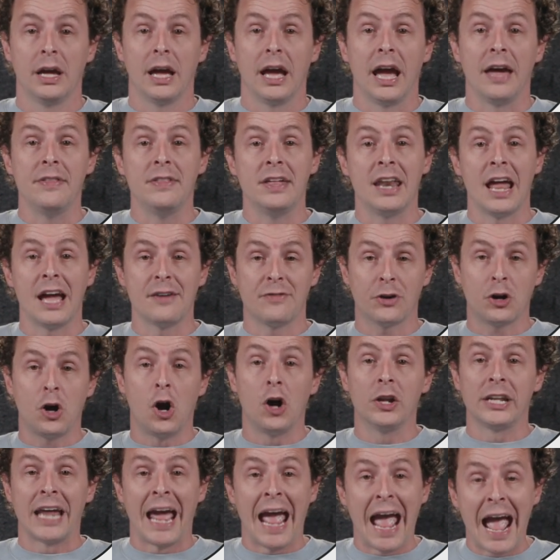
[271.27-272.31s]
And then have a
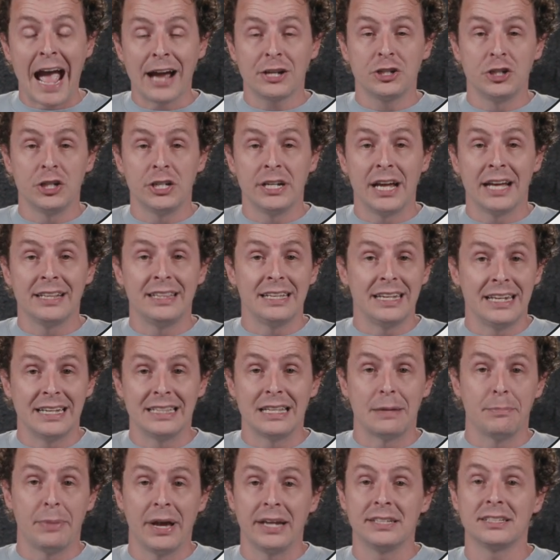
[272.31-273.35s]
call to action at the
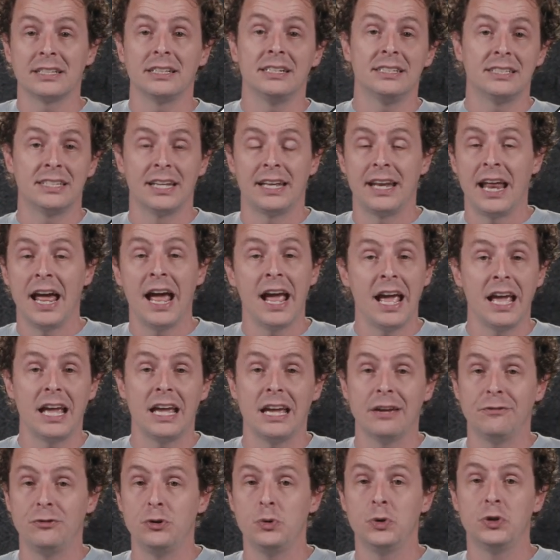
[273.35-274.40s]
end that basically said, hey,
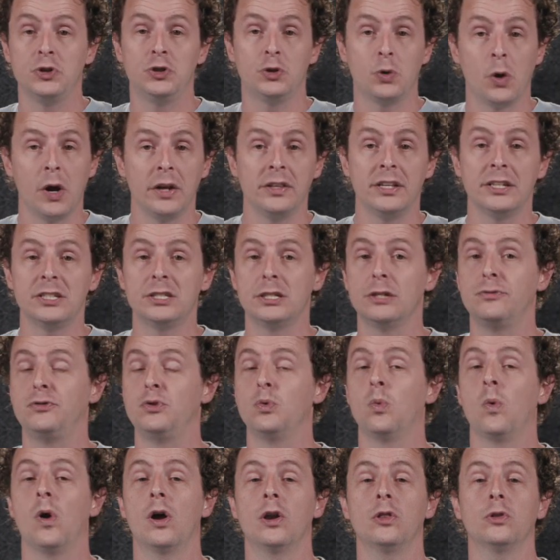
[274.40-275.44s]
if you enjoyed this,
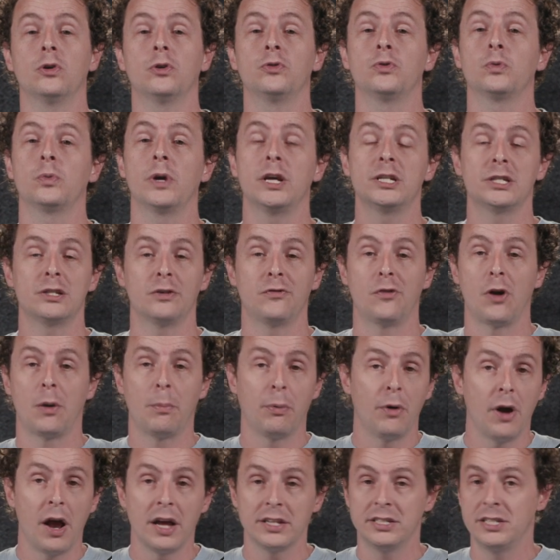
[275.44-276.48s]
if you want to learn the rest of our
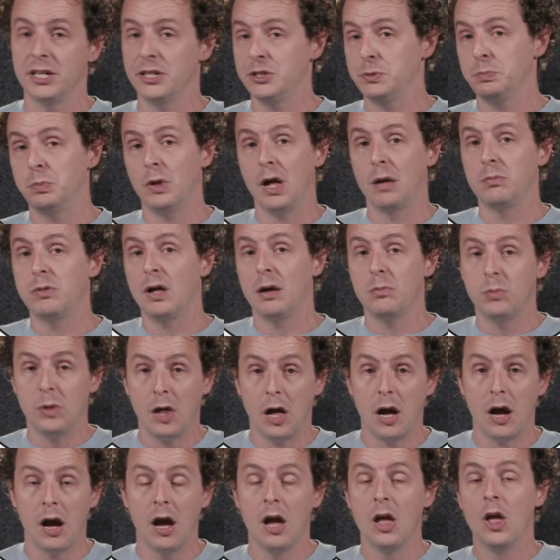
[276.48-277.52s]
process, blah, blah,
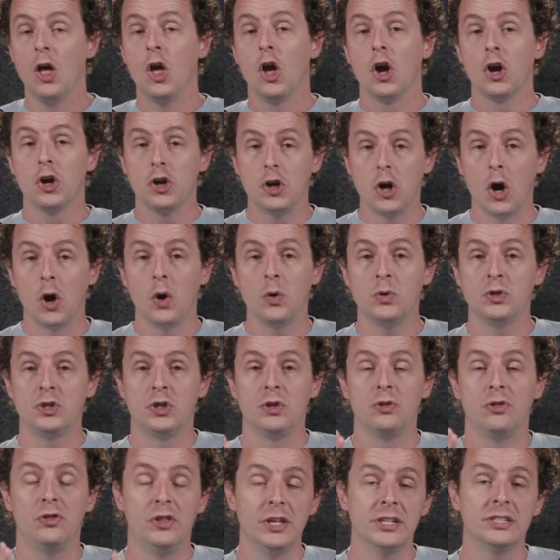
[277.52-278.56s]
blah, go
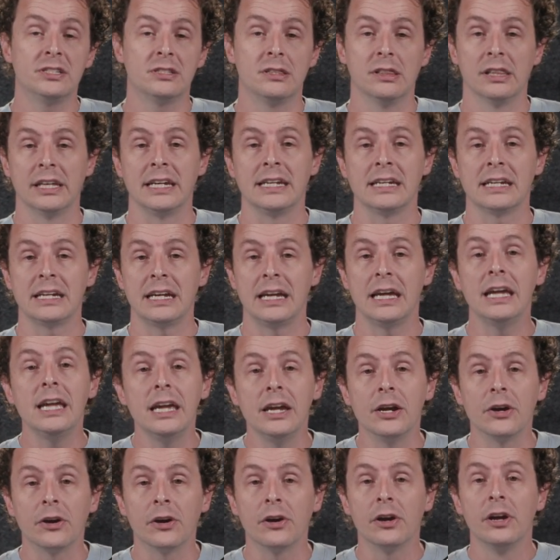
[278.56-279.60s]
to this link
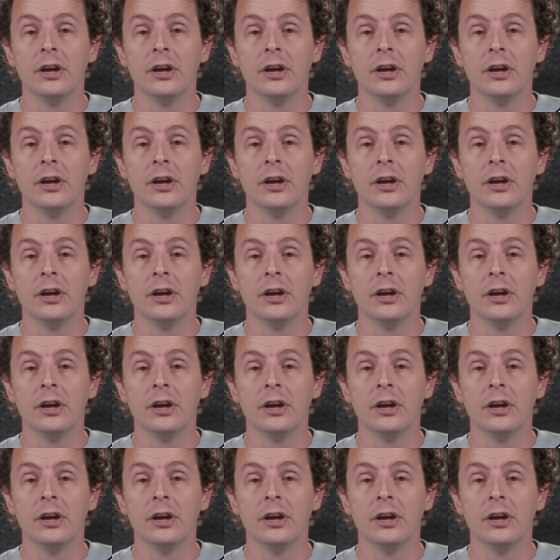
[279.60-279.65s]
here.